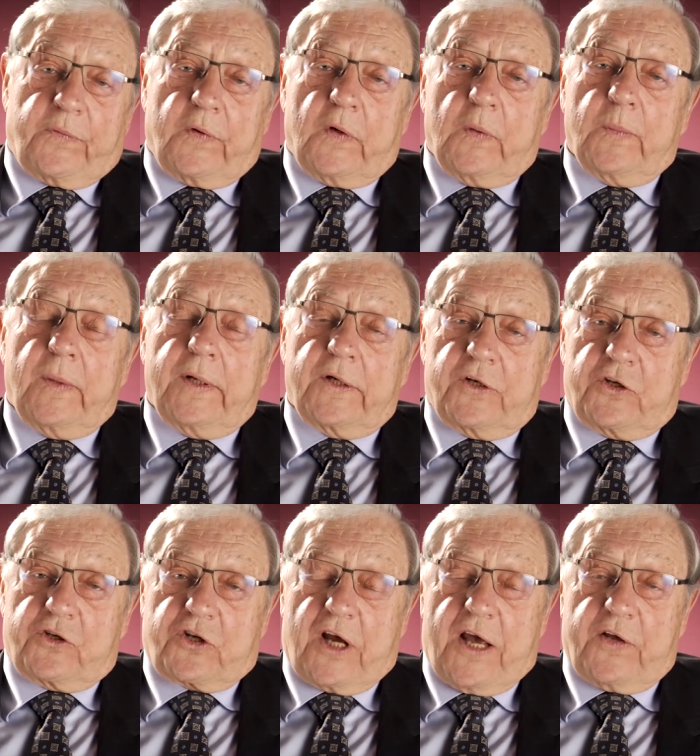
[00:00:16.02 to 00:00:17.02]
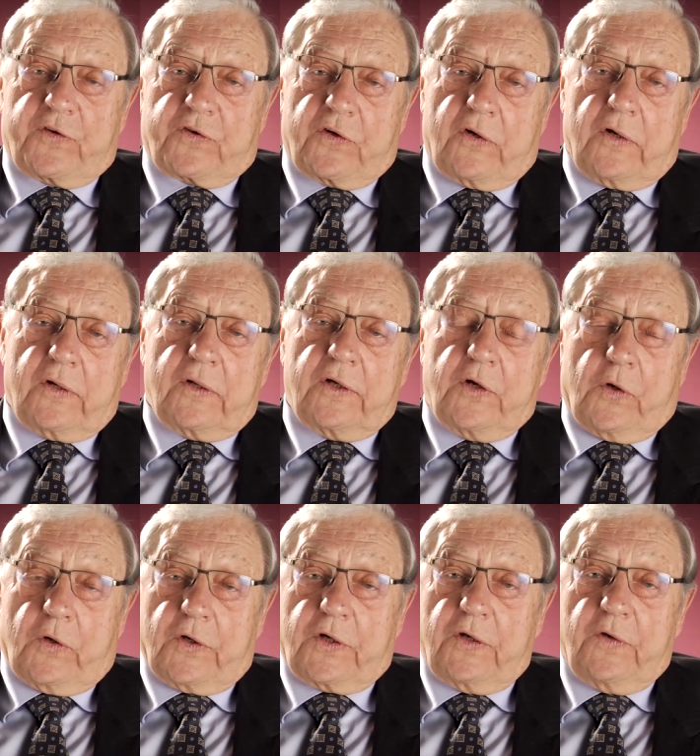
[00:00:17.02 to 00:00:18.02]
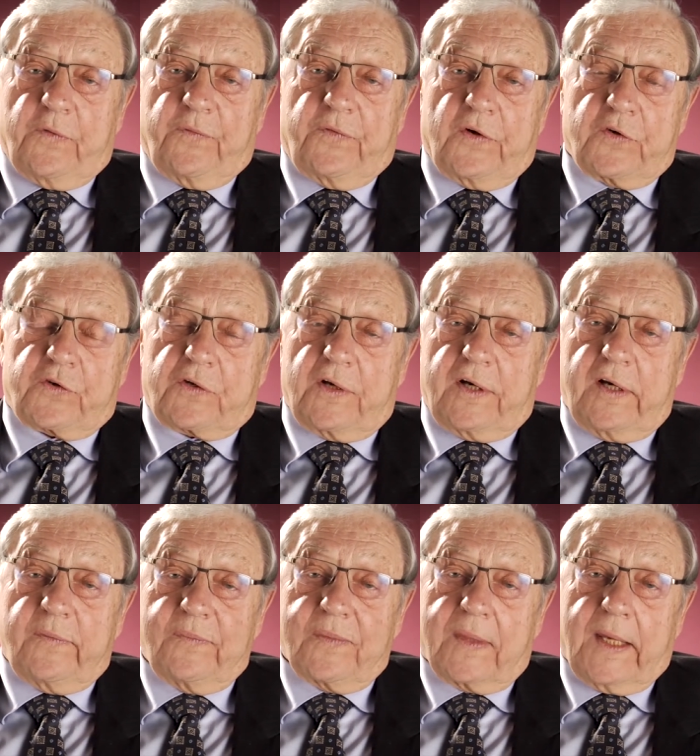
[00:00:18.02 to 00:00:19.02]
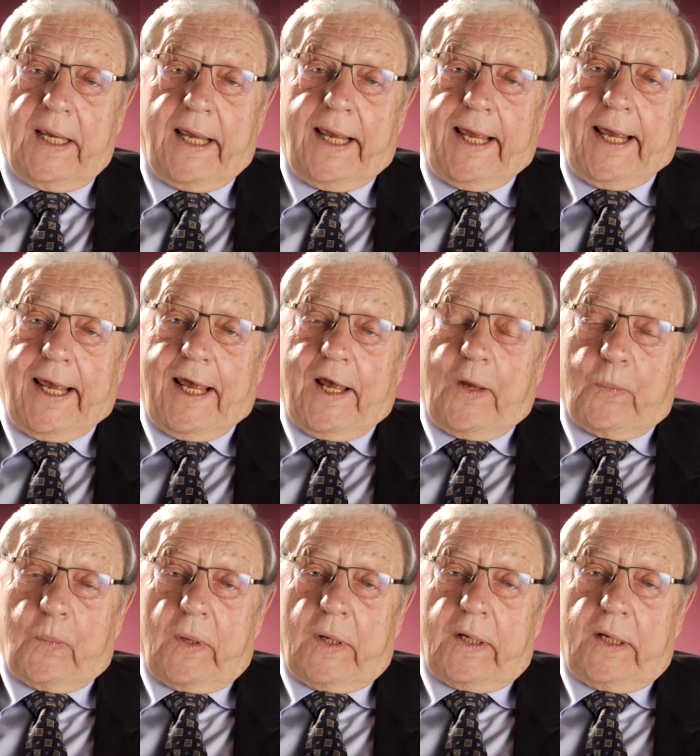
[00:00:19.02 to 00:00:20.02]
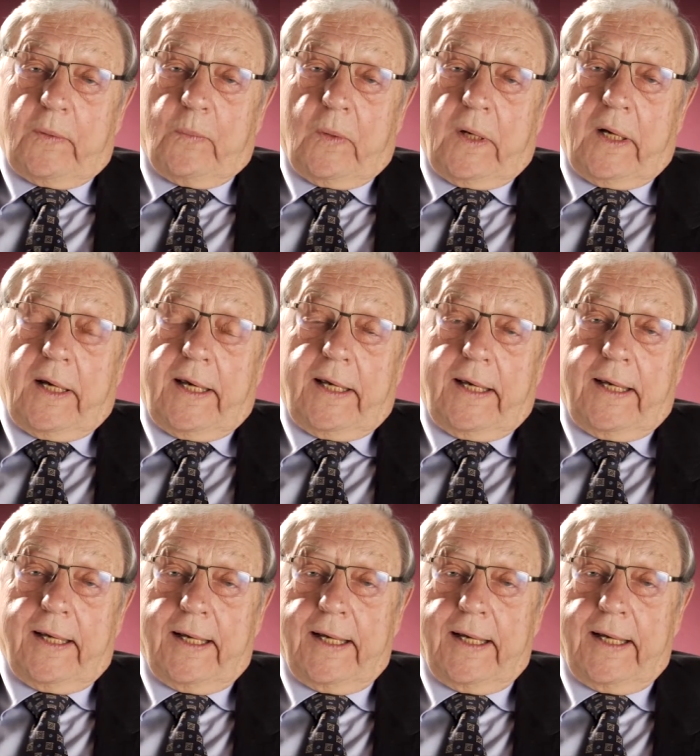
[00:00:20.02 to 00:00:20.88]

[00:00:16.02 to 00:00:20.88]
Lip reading: Firm and Chancellor at York University. But in my